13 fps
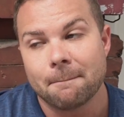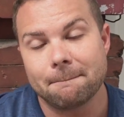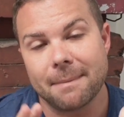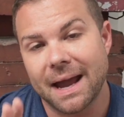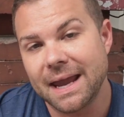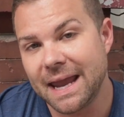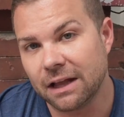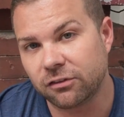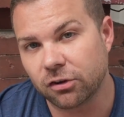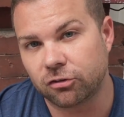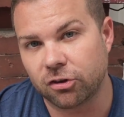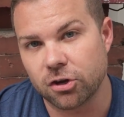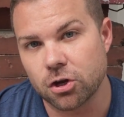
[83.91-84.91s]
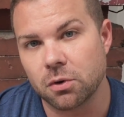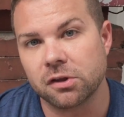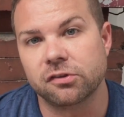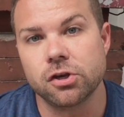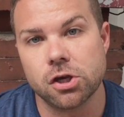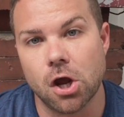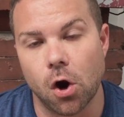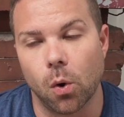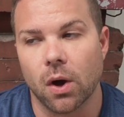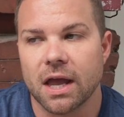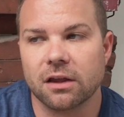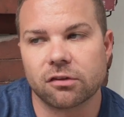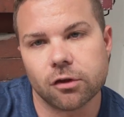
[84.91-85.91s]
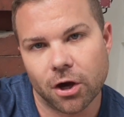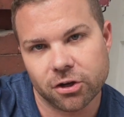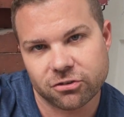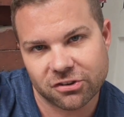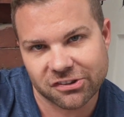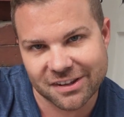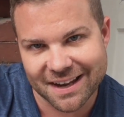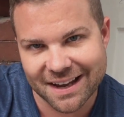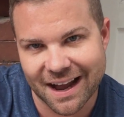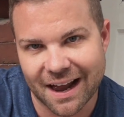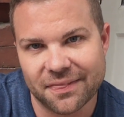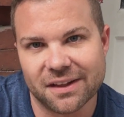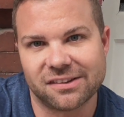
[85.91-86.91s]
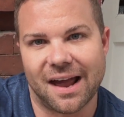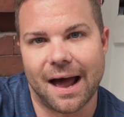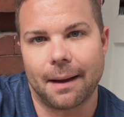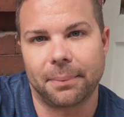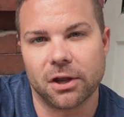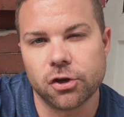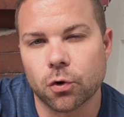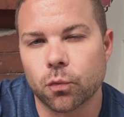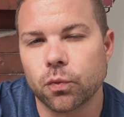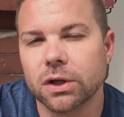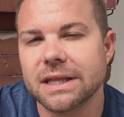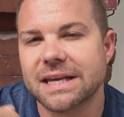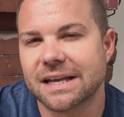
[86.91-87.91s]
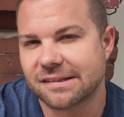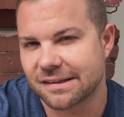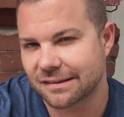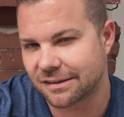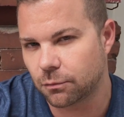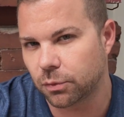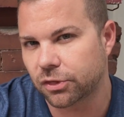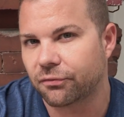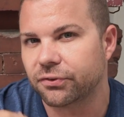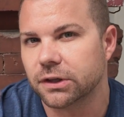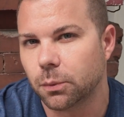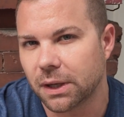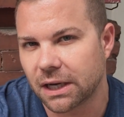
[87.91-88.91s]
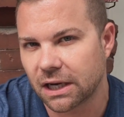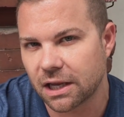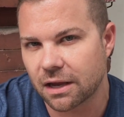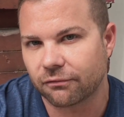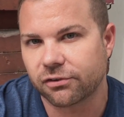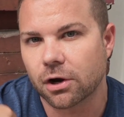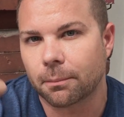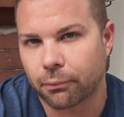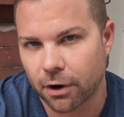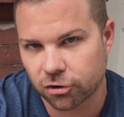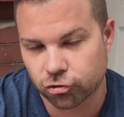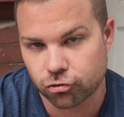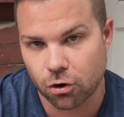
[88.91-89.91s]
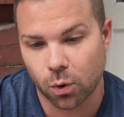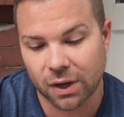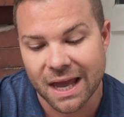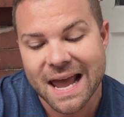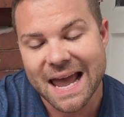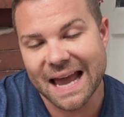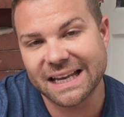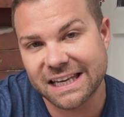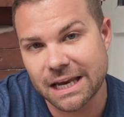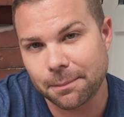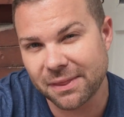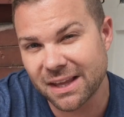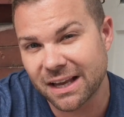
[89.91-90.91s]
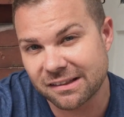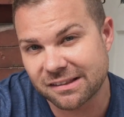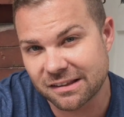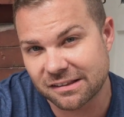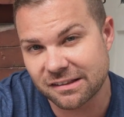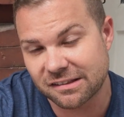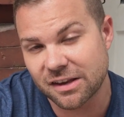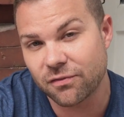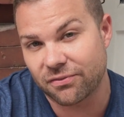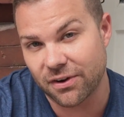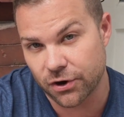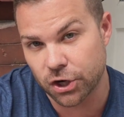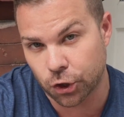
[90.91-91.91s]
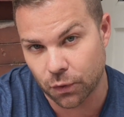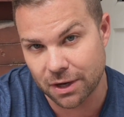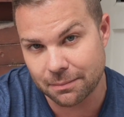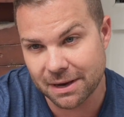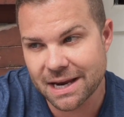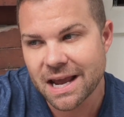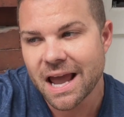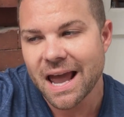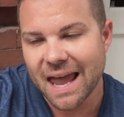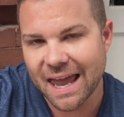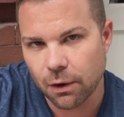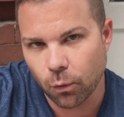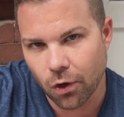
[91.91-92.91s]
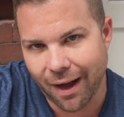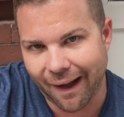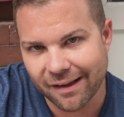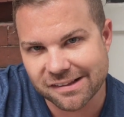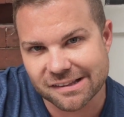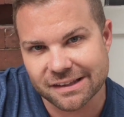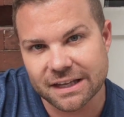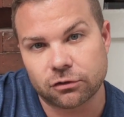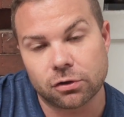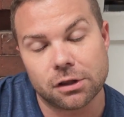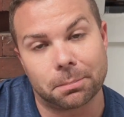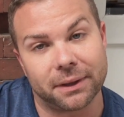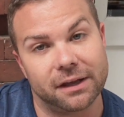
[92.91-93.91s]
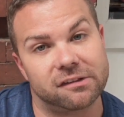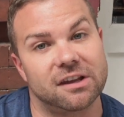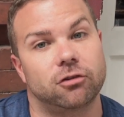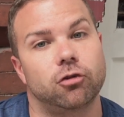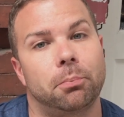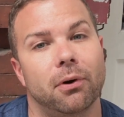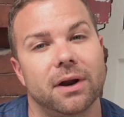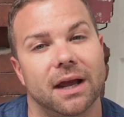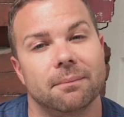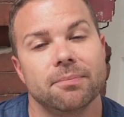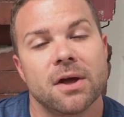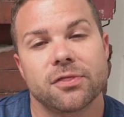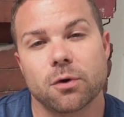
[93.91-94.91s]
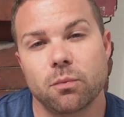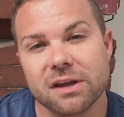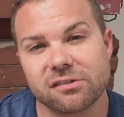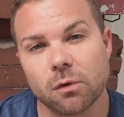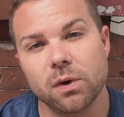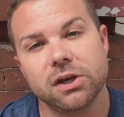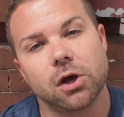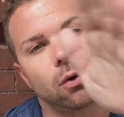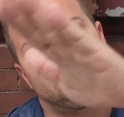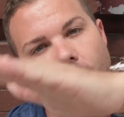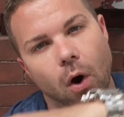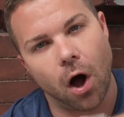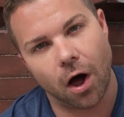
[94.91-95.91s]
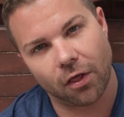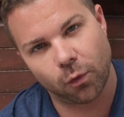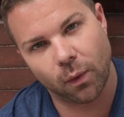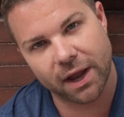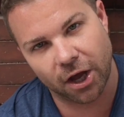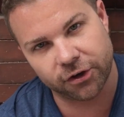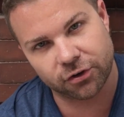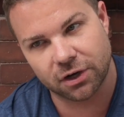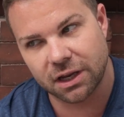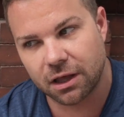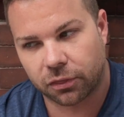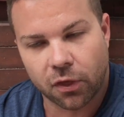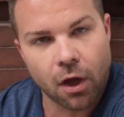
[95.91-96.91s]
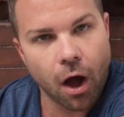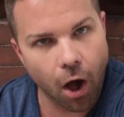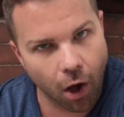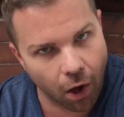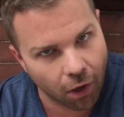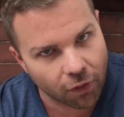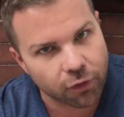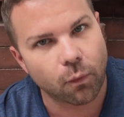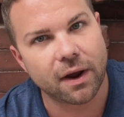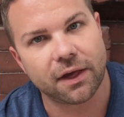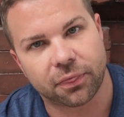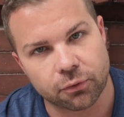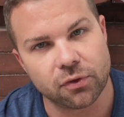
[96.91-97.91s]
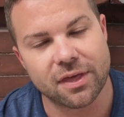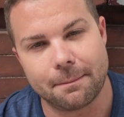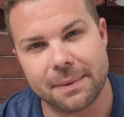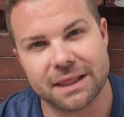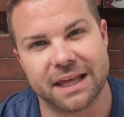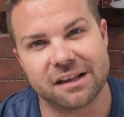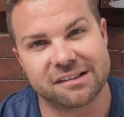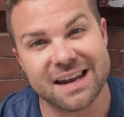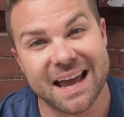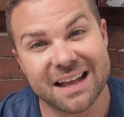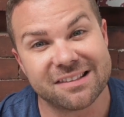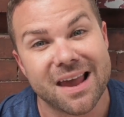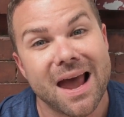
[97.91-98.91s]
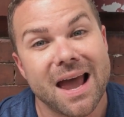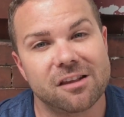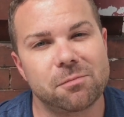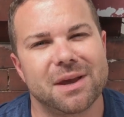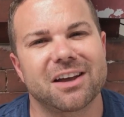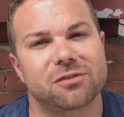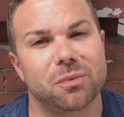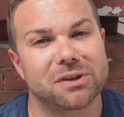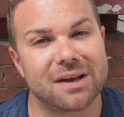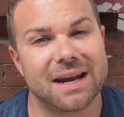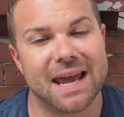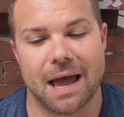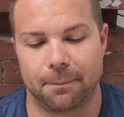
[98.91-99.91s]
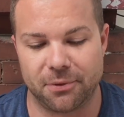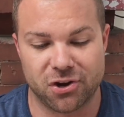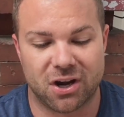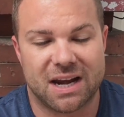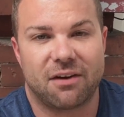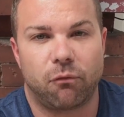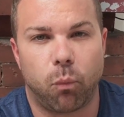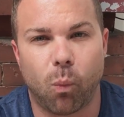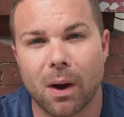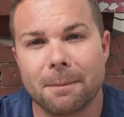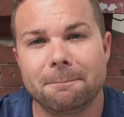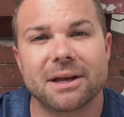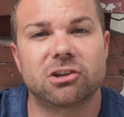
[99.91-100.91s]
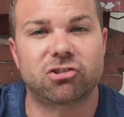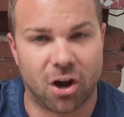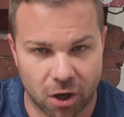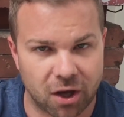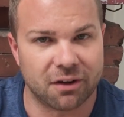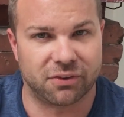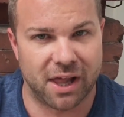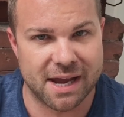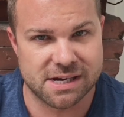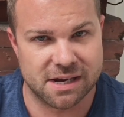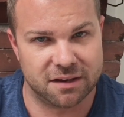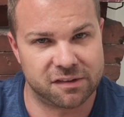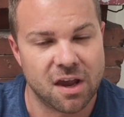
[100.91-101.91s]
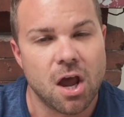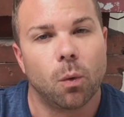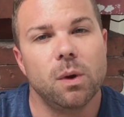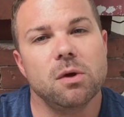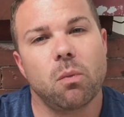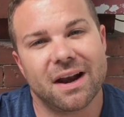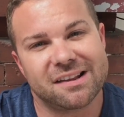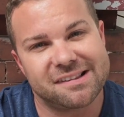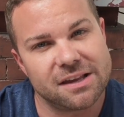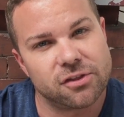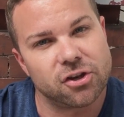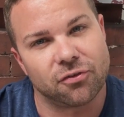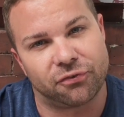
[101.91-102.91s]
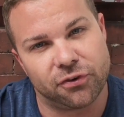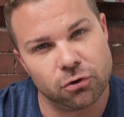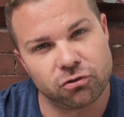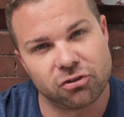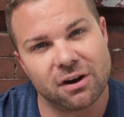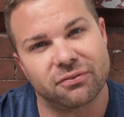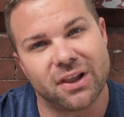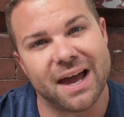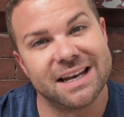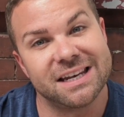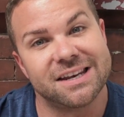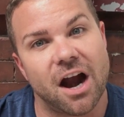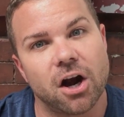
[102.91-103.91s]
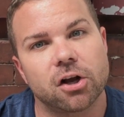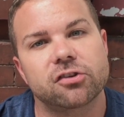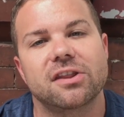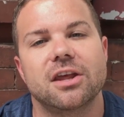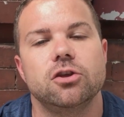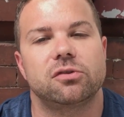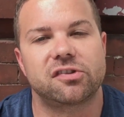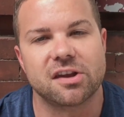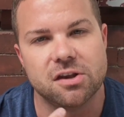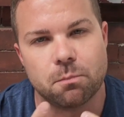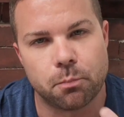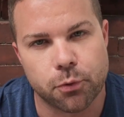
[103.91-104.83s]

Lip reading: My answer to you is no. As long as you're staying on the top and you're really consistent with the fluidity of your brush stroke and keeping the consistency very creamy, it will isolate to the place that you put it. The reason we don't go all the way underneath, all the way through that mid-lengths and ends, is because what's going to happen, you're going to have one big chunk of lightness. We want to see the diffusion of light and dark so that you see